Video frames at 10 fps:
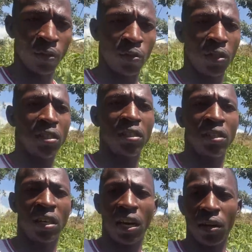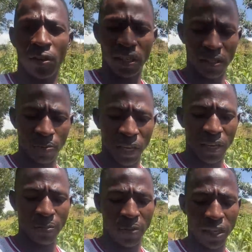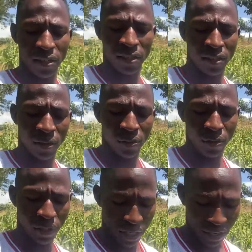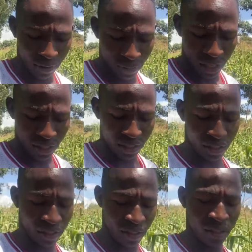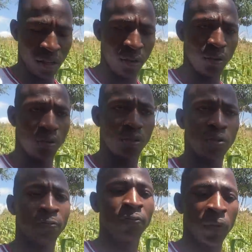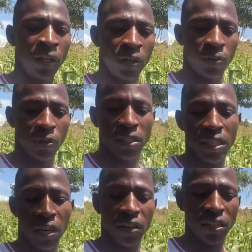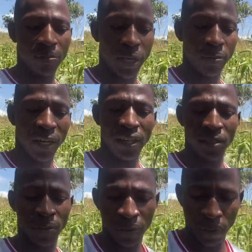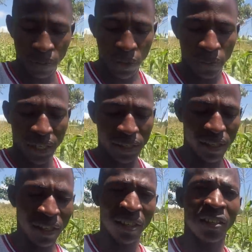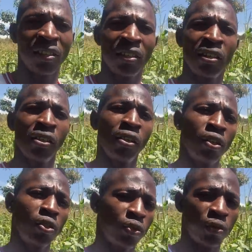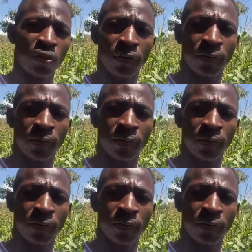20 hours by bus. You can imagine, you know, 20 hours by bus from Mombasa to